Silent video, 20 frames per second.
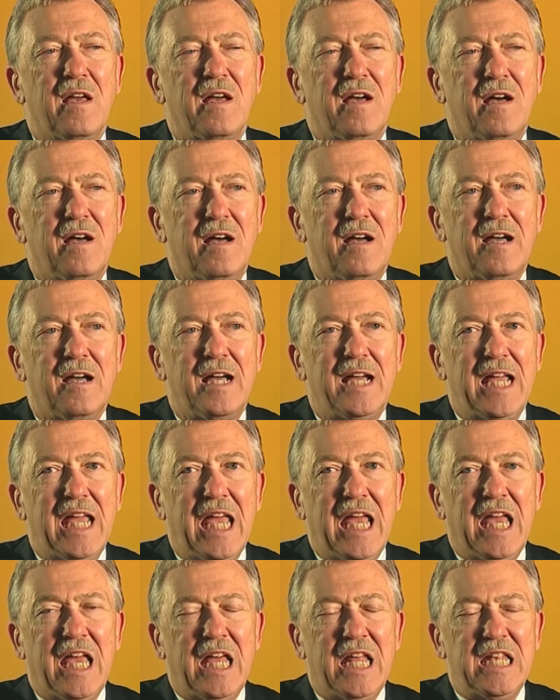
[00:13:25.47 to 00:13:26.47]
Oh, uh,
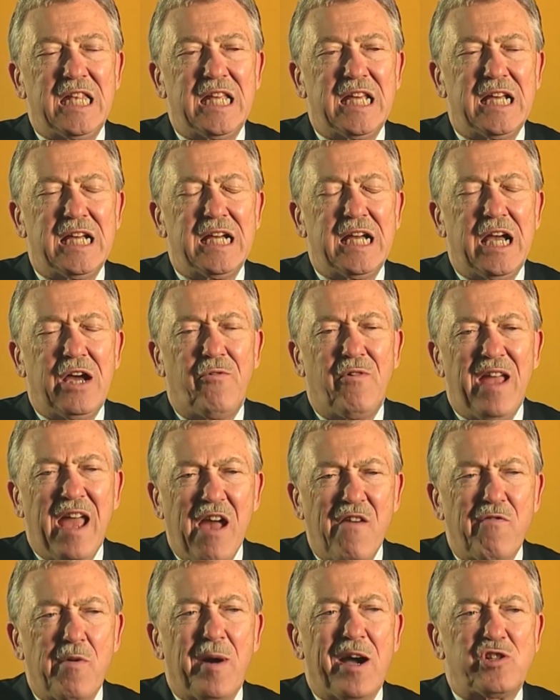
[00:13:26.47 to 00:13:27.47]
and we
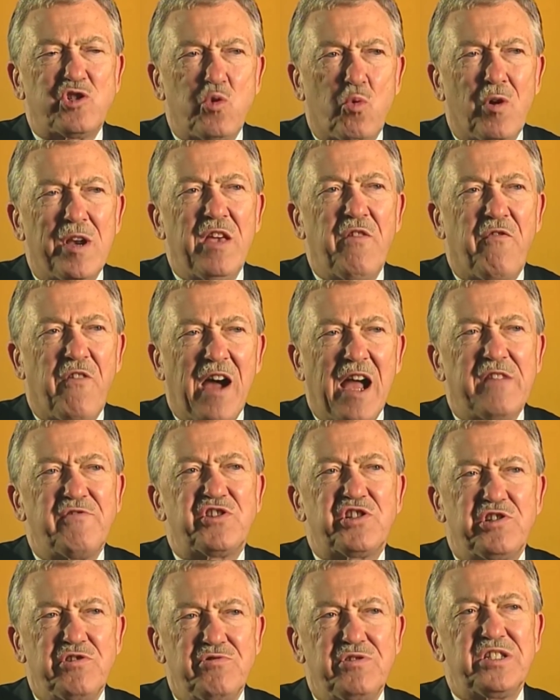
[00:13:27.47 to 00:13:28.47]
have about
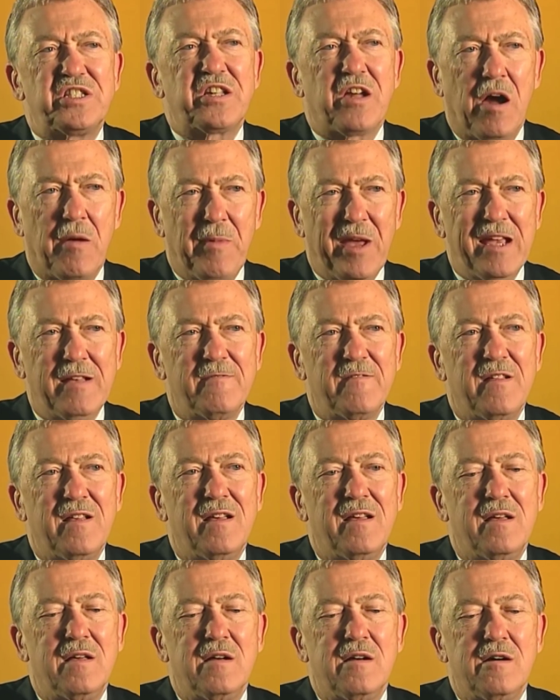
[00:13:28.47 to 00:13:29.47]
25 students coming,
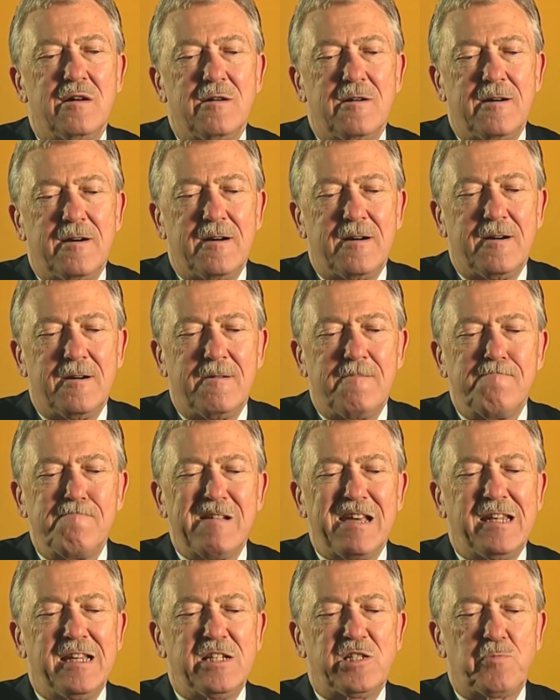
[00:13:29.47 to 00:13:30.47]
um,
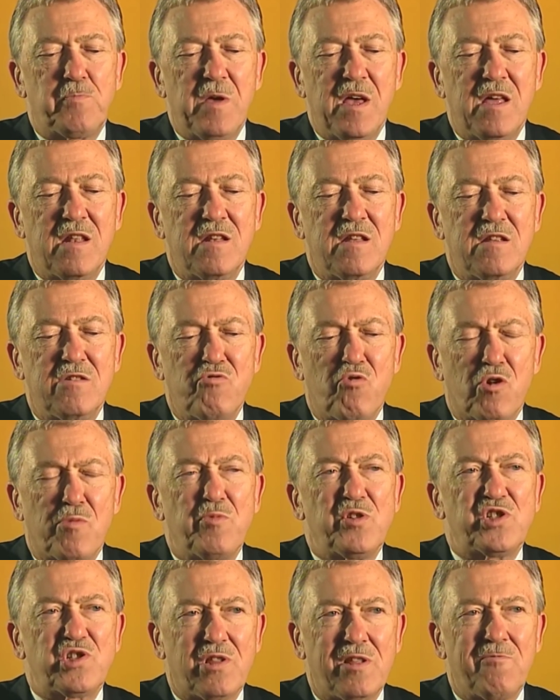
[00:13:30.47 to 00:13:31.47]
and it's been
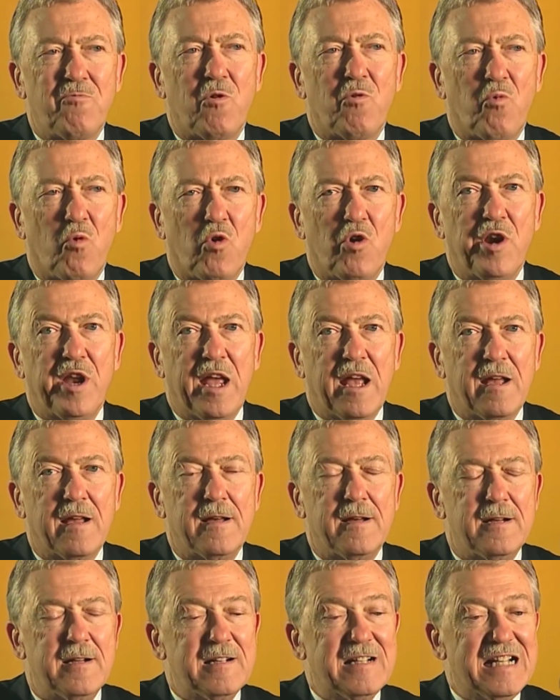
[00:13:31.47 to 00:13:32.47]
enormously rewarding.
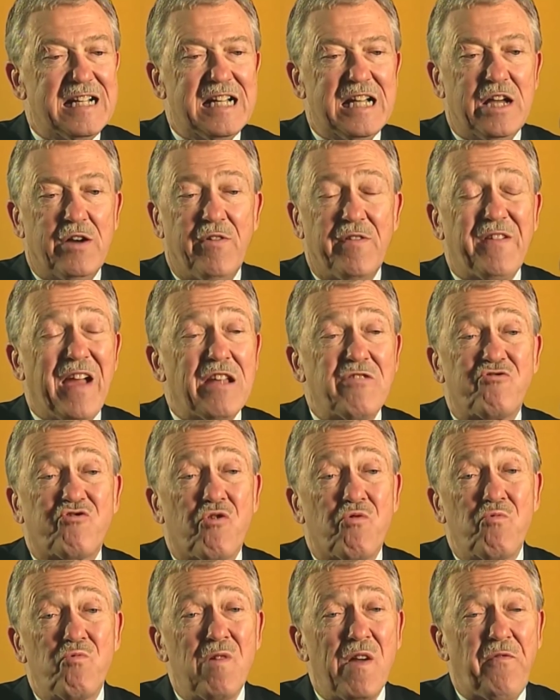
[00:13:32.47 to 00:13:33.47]
Uh, we've gotten
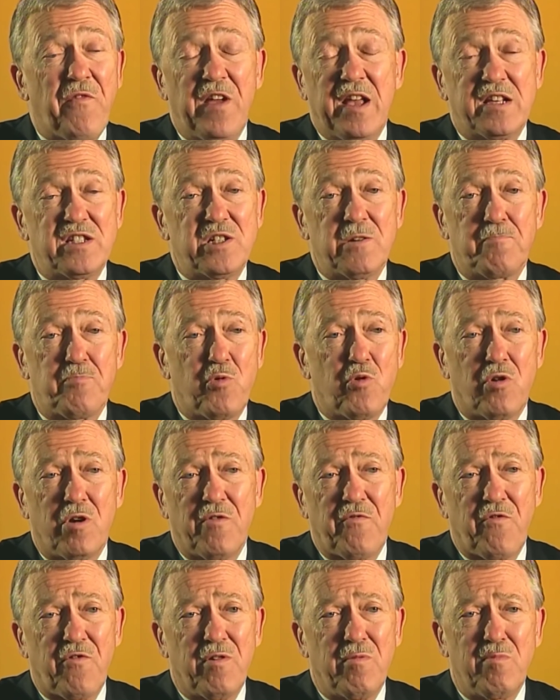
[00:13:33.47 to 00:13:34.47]
terrific
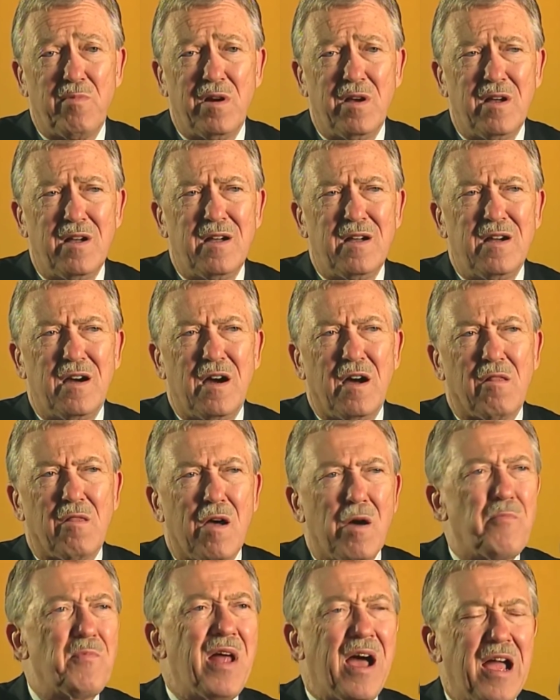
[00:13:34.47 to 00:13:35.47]
support from
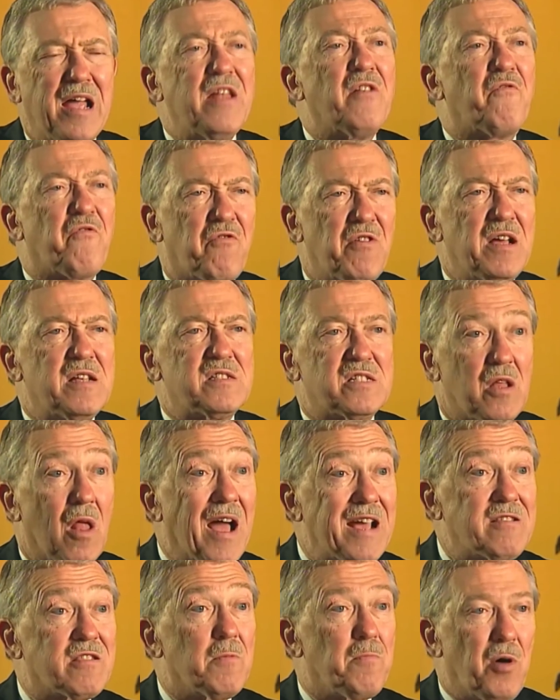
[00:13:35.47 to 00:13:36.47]
alumni and friends
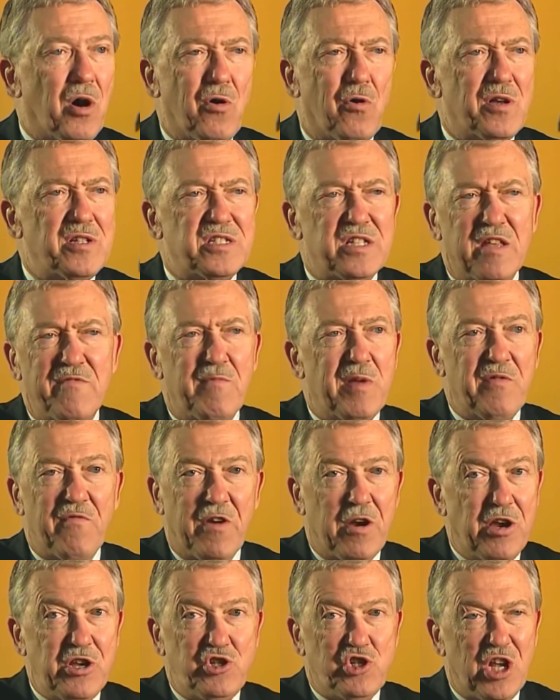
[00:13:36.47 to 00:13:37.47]
like the Bowens. They've been
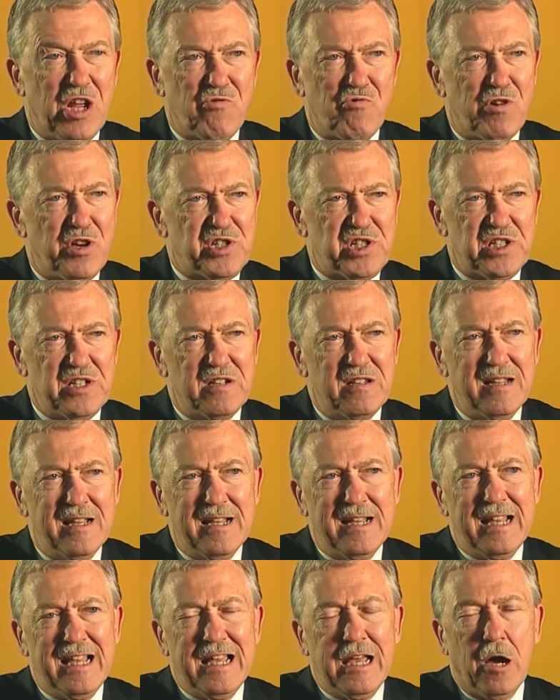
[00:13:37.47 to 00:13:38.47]
very generous and
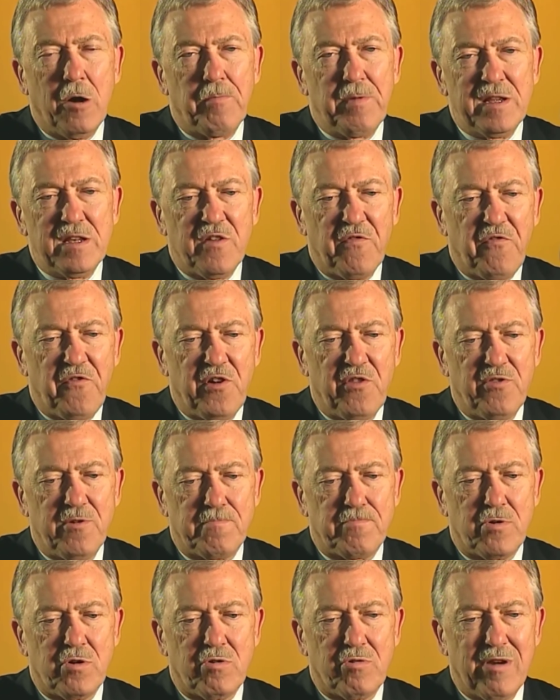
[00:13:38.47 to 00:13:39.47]
helping to fund
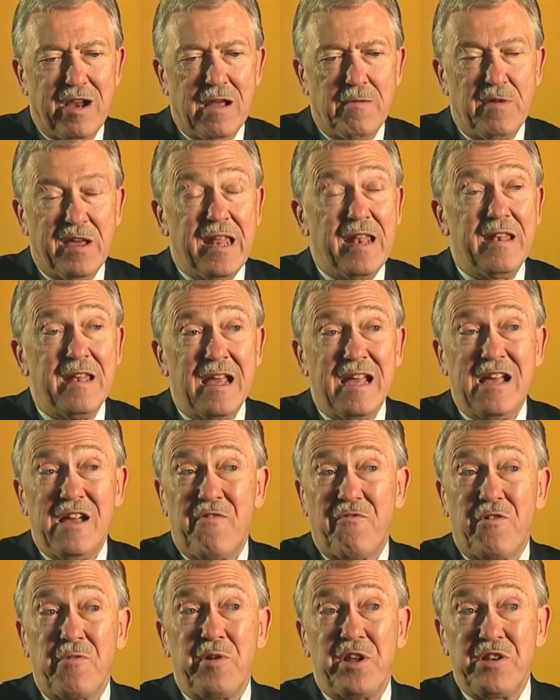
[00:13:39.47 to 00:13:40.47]
the program, and
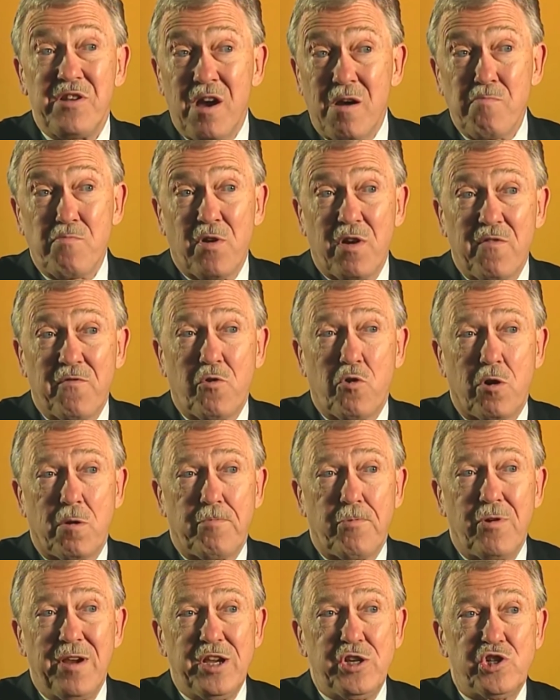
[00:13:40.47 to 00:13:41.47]
from a number of
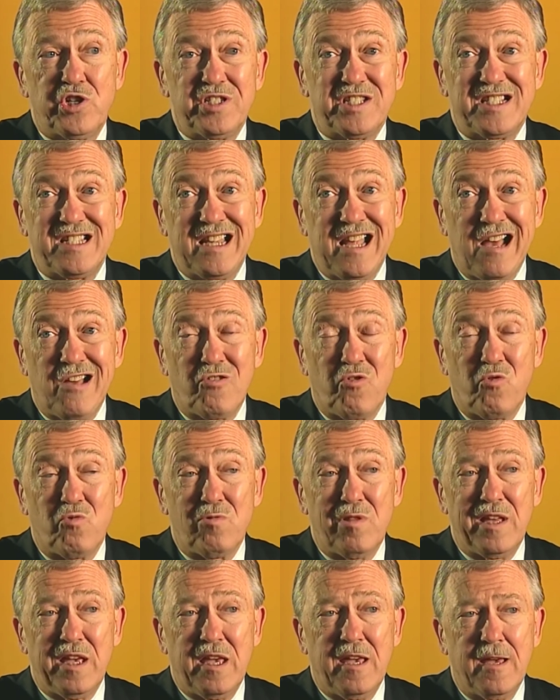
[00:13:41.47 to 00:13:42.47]
corporations, not
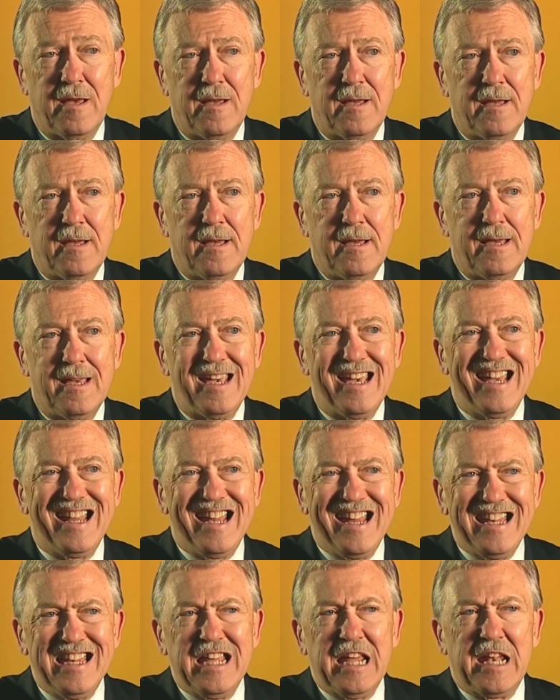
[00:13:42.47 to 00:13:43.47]
only
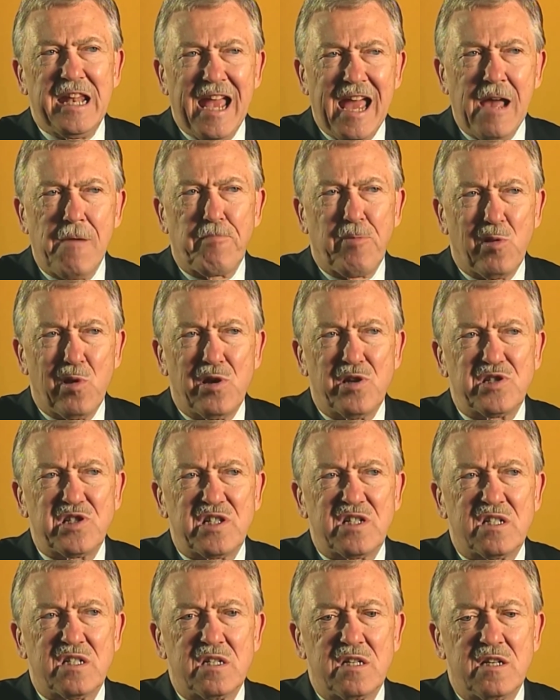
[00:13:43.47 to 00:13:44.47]
in
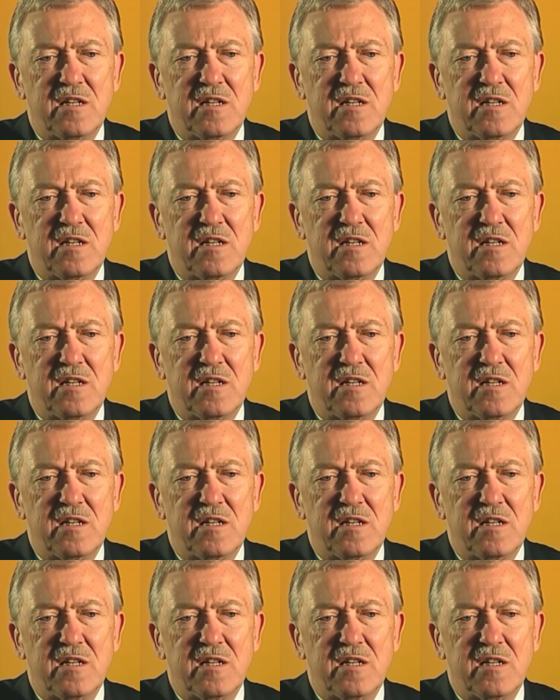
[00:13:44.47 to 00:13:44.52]
Indianapolis.